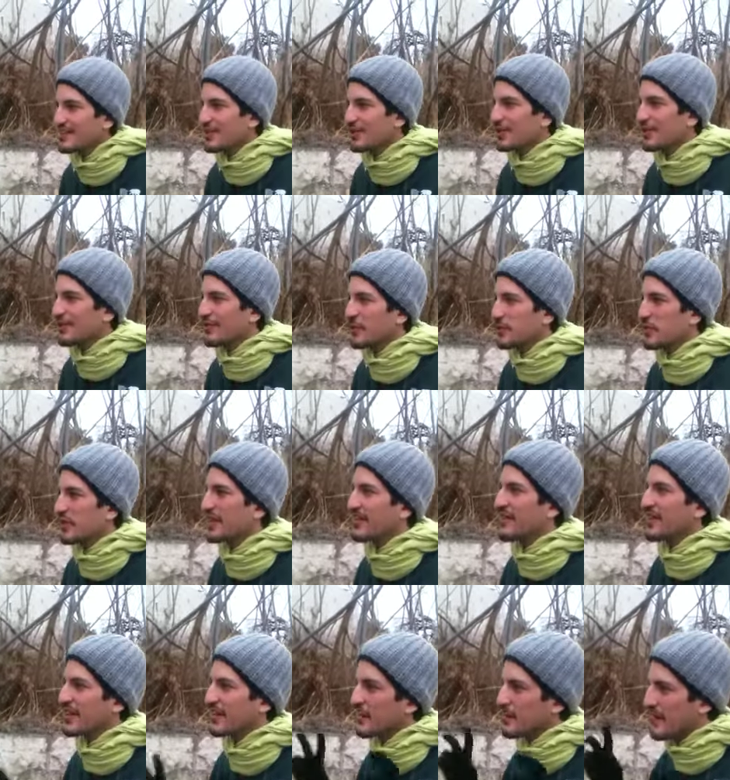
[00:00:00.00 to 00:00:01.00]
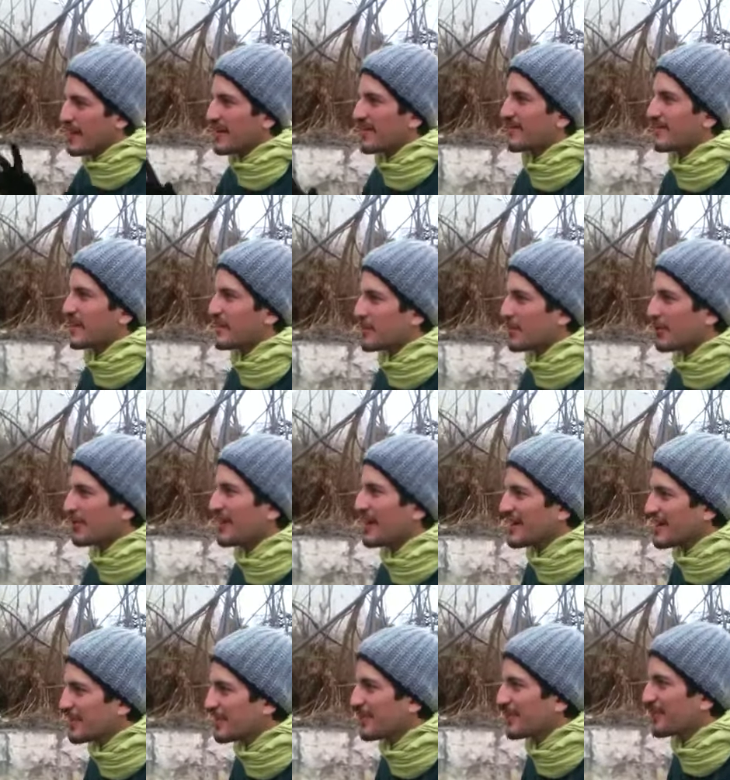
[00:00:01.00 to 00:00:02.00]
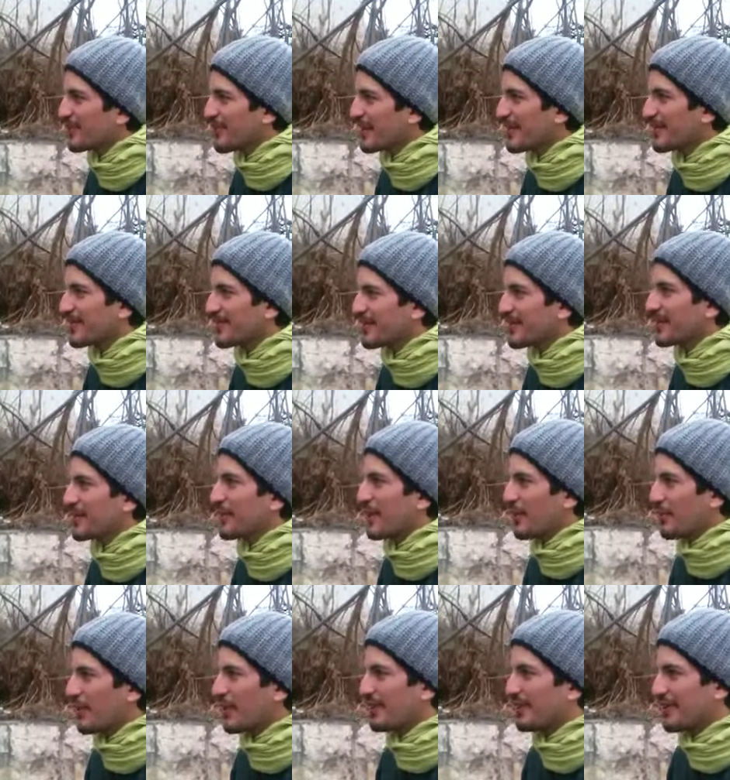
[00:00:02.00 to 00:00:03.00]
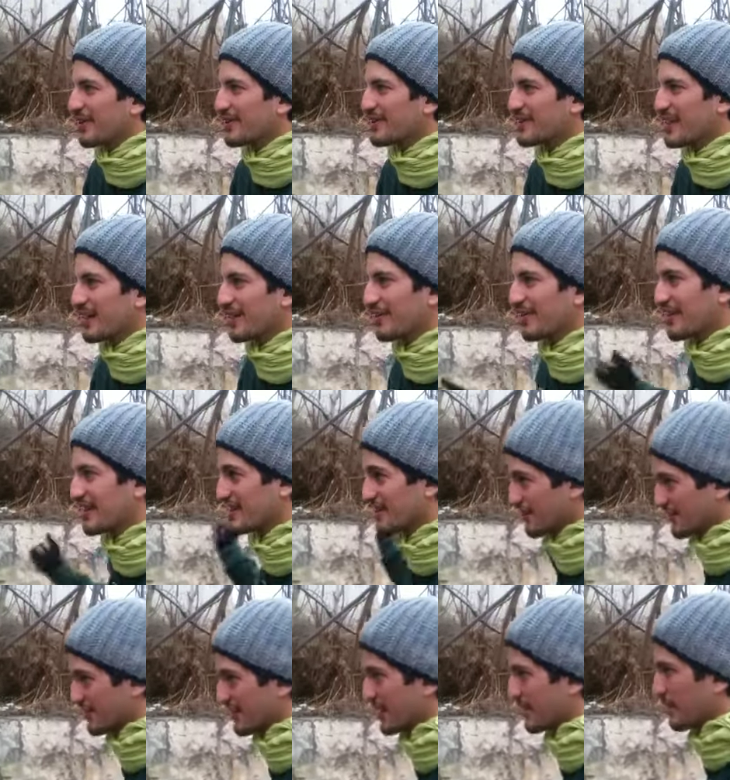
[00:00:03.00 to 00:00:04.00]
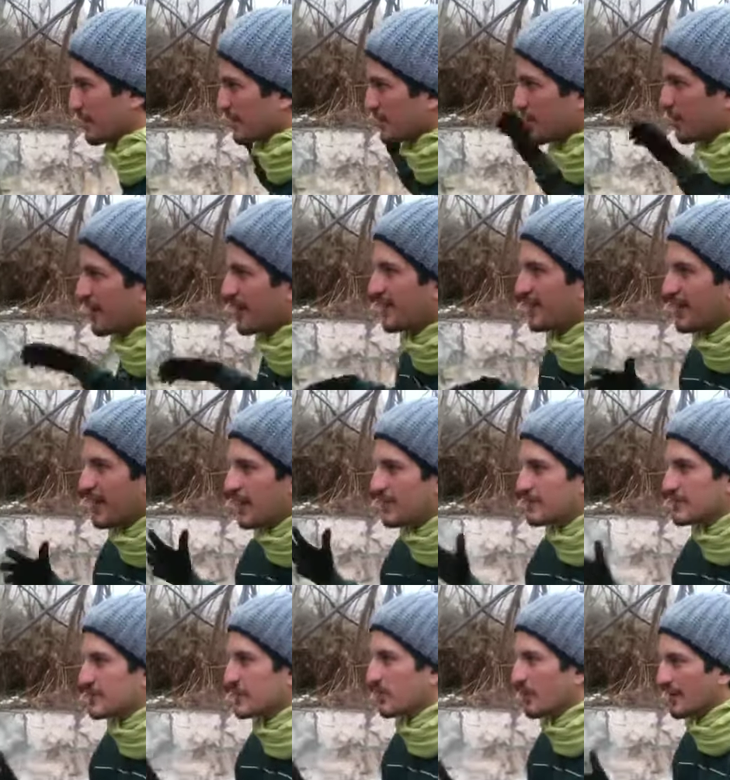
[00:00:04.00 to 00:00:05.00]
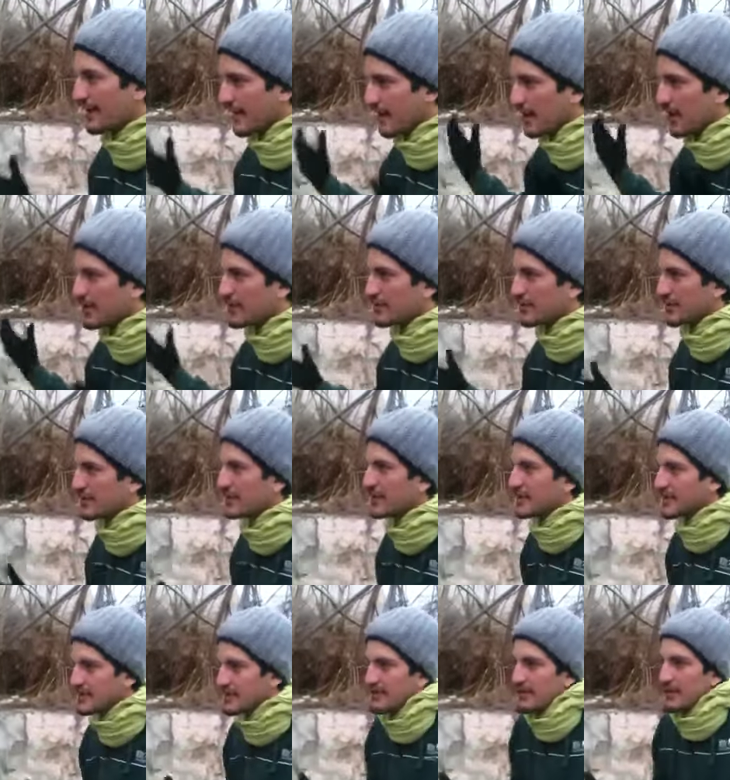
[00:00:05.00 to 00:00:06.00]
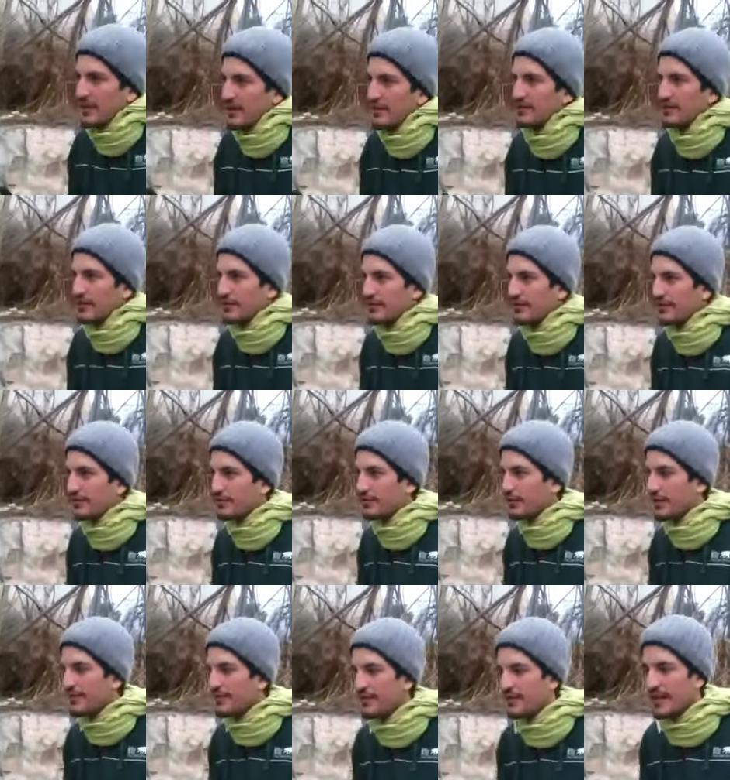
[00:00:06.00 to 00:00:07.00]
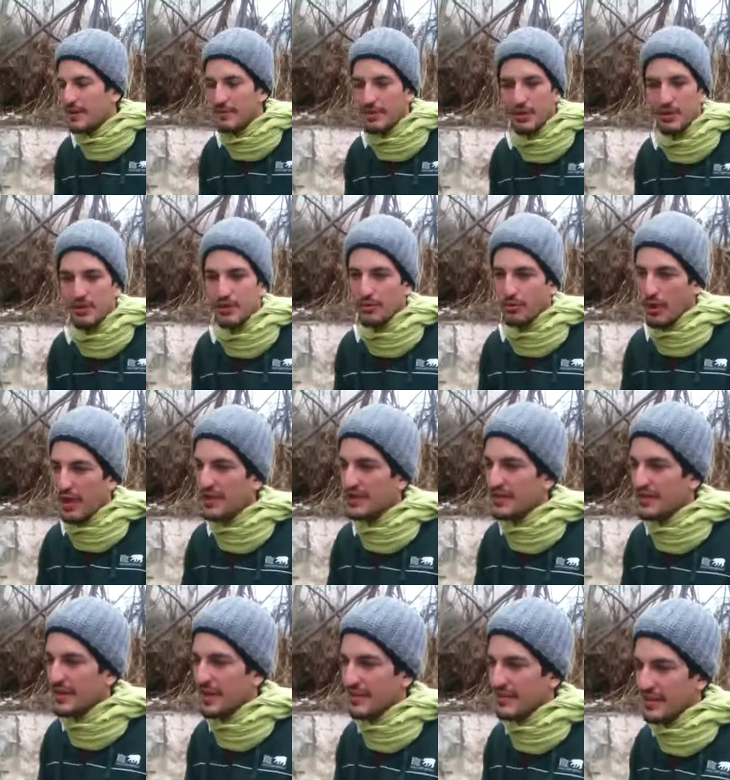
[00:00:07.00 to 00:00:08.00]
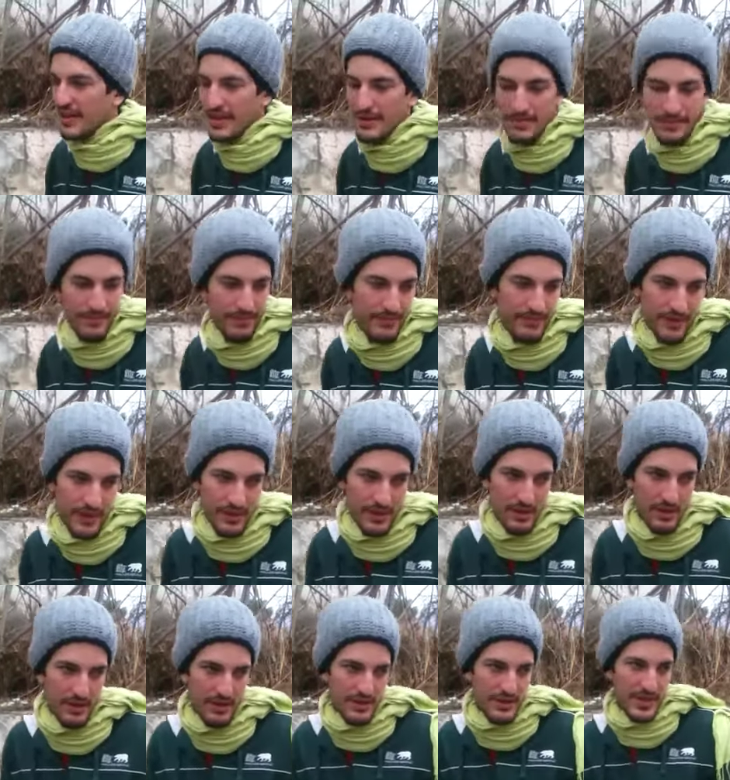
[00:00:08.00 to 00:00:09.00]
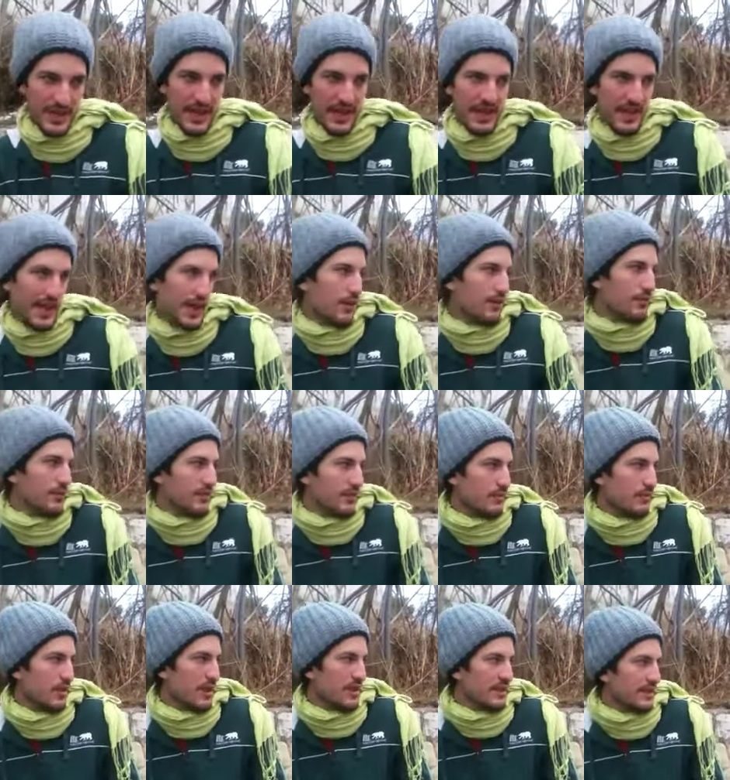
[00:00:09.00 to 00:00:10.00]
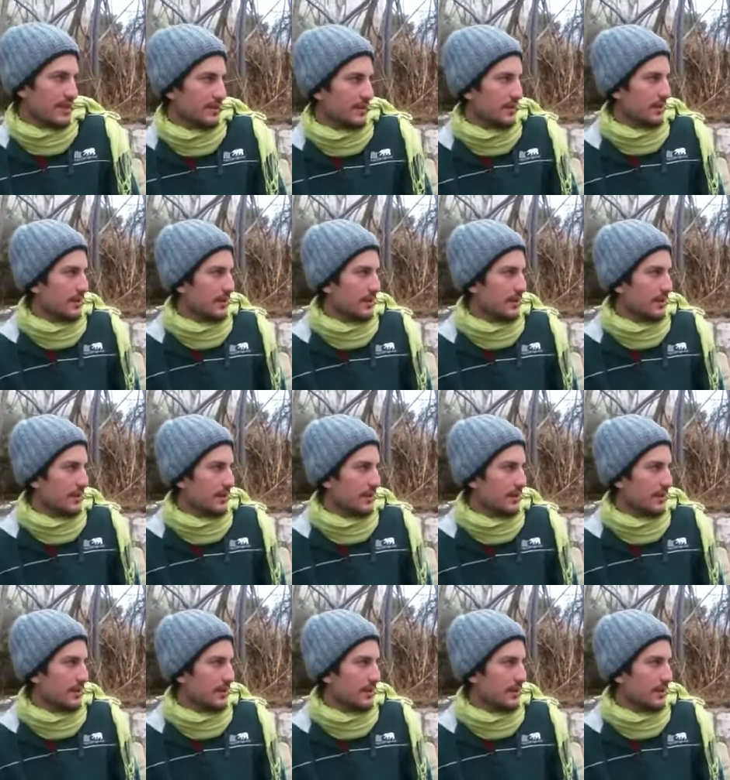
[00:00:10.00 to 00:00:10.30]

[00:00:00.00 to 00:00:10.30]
So if you were living in the paved neighborhood then, you were doing quite well for yourself. And as you'll see when we go in, the houses are quite large. It's a very sort of wealthy neighborhood was at that time, as again now in some ways.